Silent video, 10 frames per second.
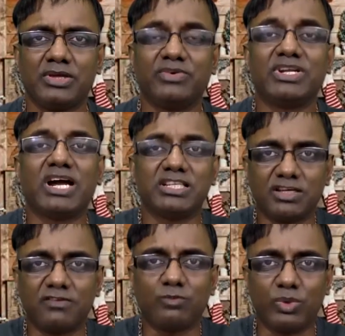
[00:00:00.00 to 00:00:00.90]

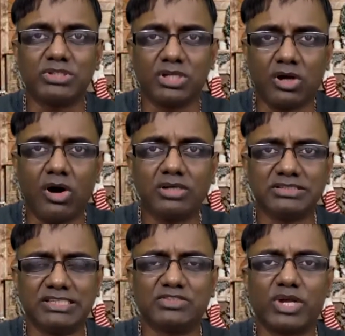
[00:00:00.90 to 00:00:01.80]
regardless of what the
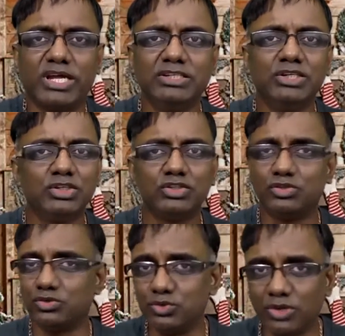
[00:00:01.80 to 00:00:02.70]
cost is, right?
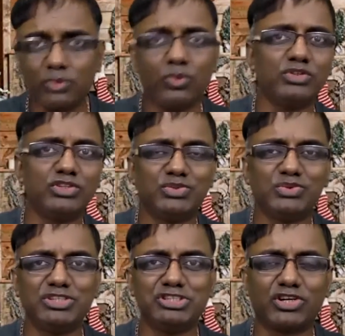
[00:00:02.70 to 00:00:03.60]
You do not want to
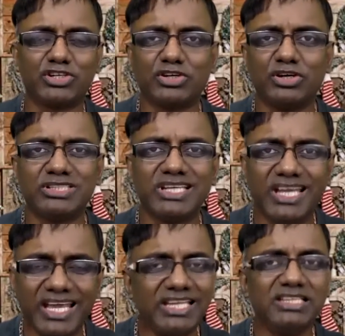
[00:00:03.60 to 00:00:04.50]
do any shortcut,
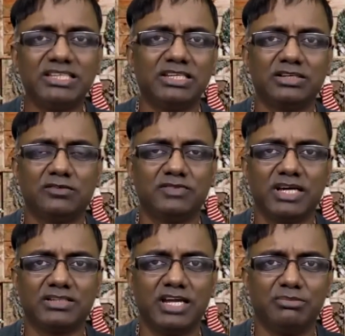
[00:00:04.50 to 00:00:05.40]
anything of
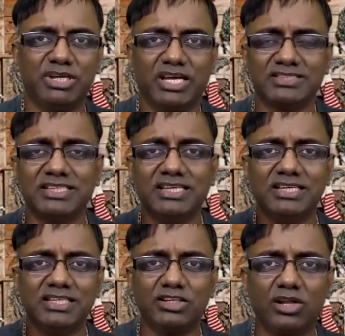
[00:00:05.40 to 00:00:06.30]
that kind, because
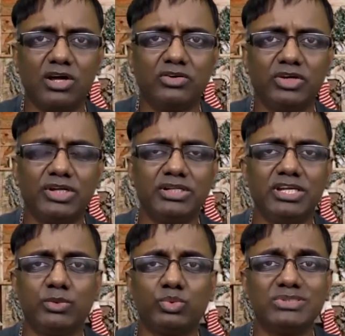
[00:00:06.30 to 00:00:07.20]
in the long run,
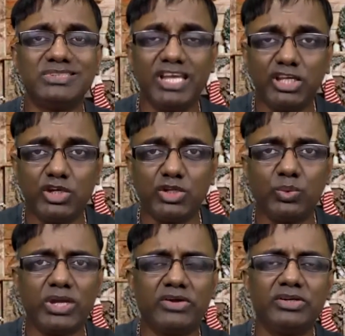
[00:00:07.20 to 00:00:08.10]
it wouldn't take you
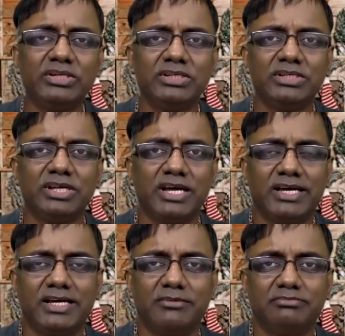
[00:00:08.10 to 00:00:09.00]
anywhere.
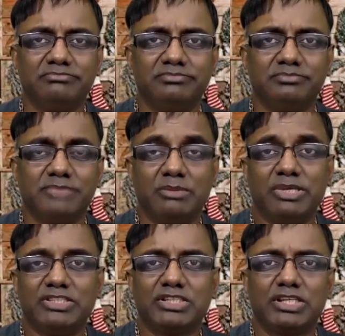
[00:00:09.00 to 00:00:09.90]
And
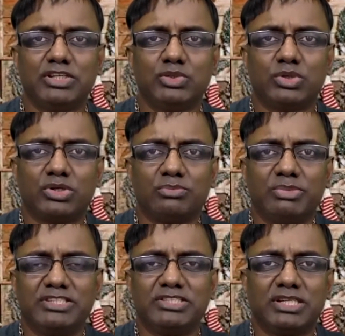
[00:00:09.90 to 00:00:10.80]
basically, you are
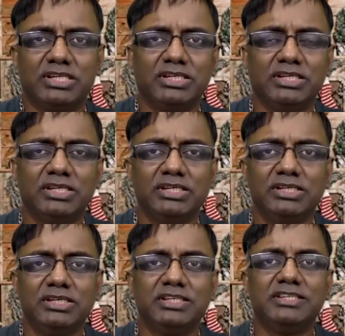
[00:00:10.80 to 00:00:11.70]
basically
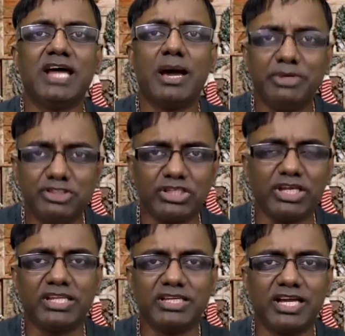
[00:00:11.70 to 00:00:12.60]

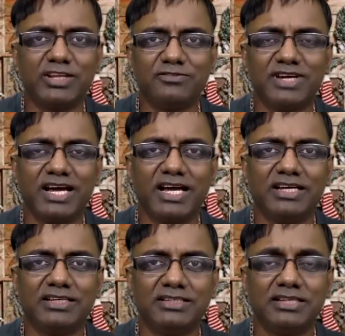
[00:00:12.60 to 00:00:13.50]
damaging any kind of
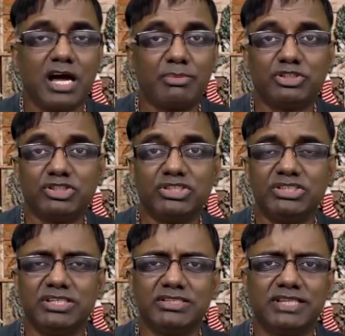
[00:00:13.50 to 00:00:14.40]

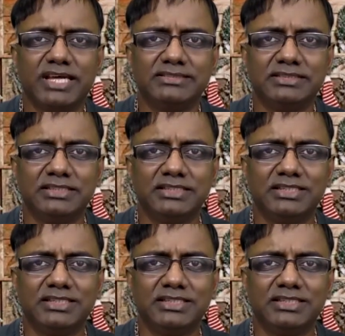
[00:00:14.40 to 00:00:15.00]
opportunities that